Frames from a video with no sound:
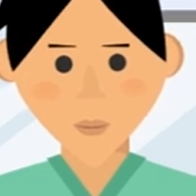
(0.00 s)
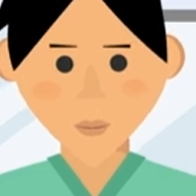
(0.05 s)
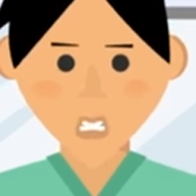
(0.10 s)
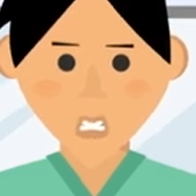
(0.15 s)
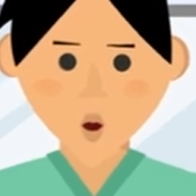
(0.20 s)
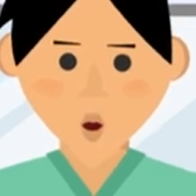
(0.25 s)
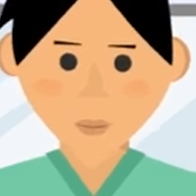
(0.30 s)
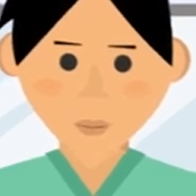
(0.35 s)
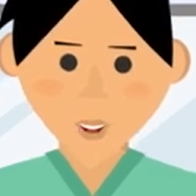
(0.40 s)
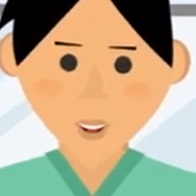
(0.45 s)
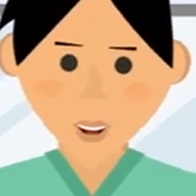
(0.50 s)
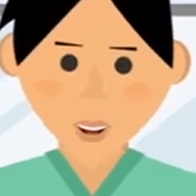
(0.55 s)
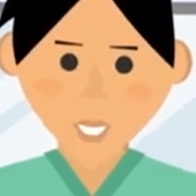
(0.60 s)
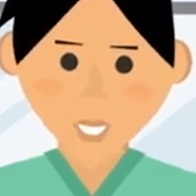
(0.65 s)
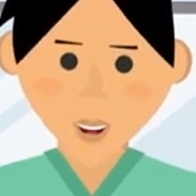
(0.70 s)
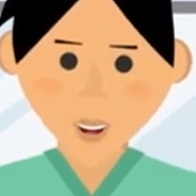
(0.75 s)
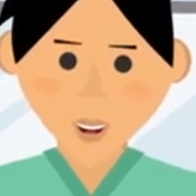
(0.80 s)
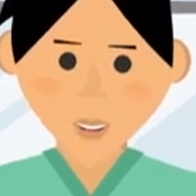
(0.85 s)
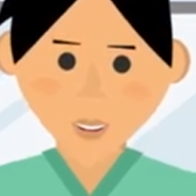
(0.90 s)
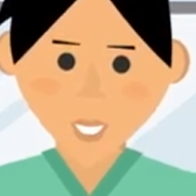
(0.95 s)
promote a
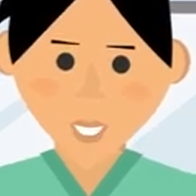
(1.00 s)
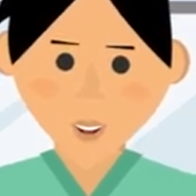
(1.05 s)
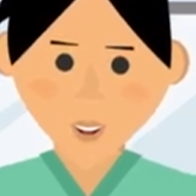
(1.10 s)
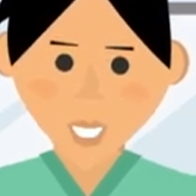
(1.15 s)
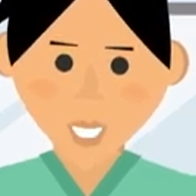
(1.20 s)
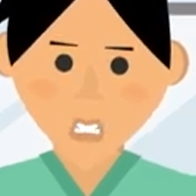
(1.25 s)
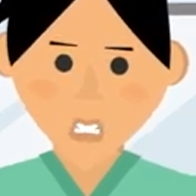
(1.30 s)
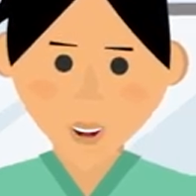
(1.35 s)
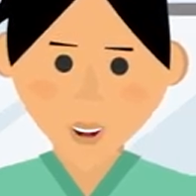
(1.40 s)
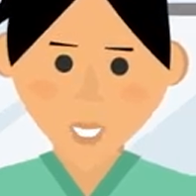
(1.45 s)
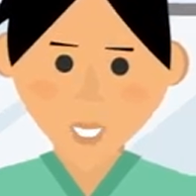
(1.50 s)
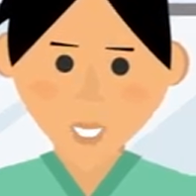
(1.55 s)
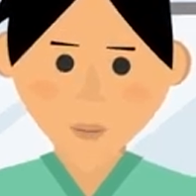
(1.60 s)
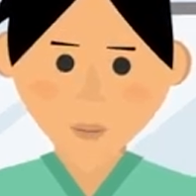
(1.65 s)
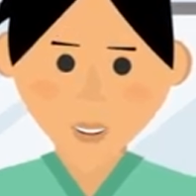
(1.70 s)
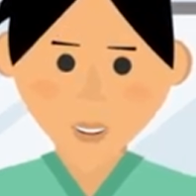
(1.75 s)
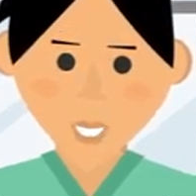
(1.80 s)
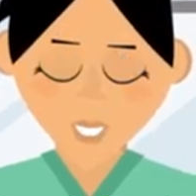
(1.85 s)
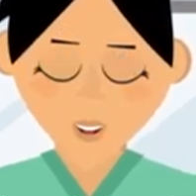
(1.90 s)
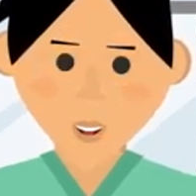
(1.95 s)
facility culture of
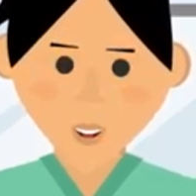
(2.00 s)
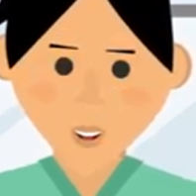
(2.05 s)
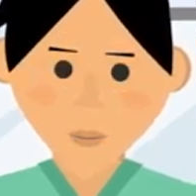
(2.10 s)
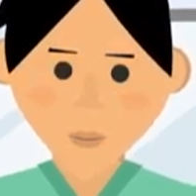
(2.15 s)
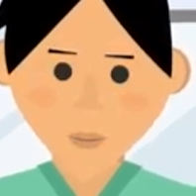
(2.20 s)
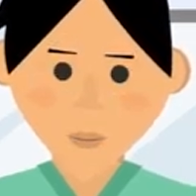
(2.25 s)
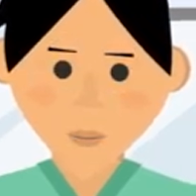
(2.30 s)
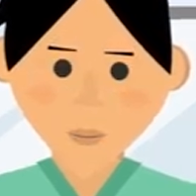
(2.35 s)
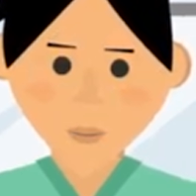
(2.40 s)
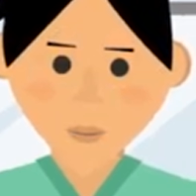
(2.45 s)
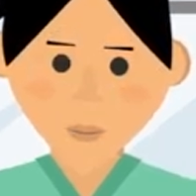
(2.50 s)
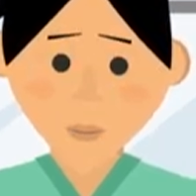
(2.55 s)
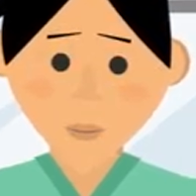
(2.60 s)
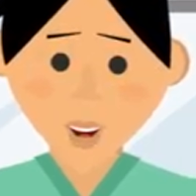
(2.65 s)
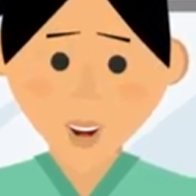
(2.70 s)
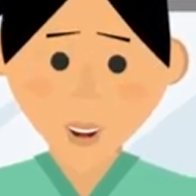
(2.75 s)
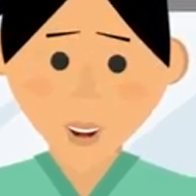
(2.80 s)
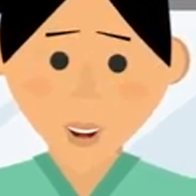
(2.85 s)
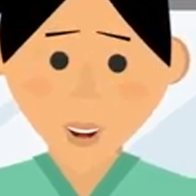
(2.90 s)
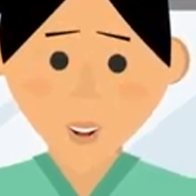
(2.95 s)
speaking up,
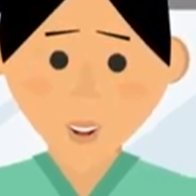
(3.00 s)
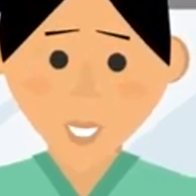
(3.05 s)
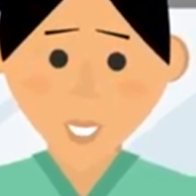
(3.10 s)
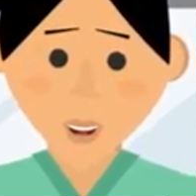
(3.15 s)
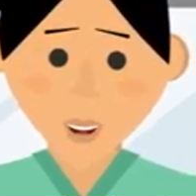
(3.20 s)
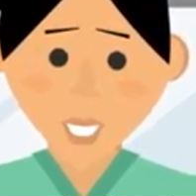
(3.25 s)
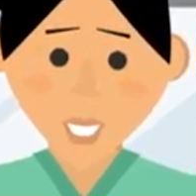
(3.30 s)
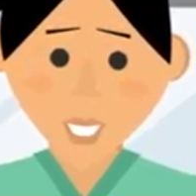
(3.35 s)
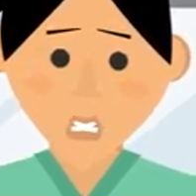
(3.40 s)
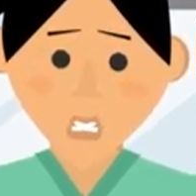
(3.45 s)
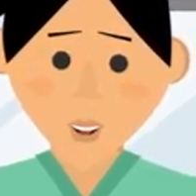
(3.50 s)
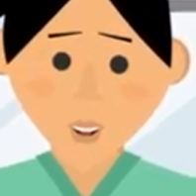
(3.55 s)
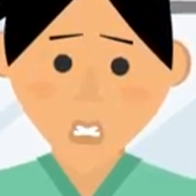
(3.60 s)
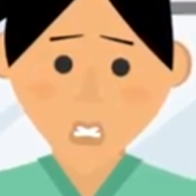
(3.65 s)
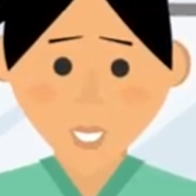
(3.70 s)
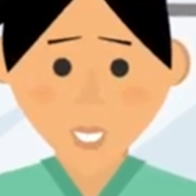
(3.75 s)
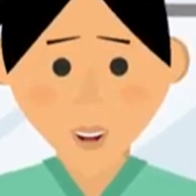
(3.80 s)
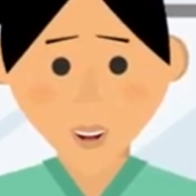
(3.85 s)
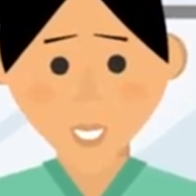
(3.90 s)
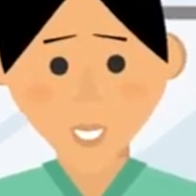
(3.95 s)
anonymous observers
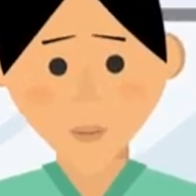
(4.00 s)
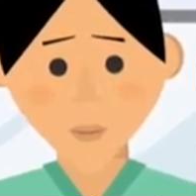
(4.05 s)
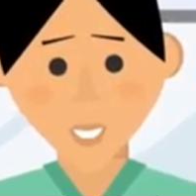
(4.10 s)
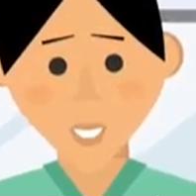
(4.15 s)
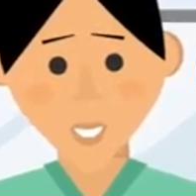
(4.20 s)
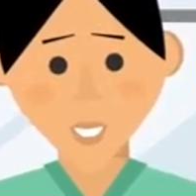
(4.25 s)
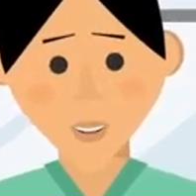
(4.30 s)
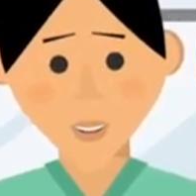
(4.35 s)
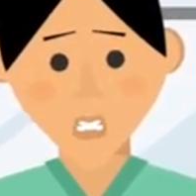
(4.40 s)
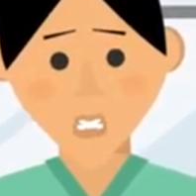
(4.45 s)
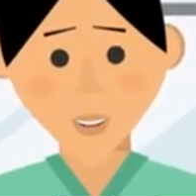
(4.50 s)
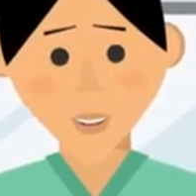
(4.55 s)
should have clear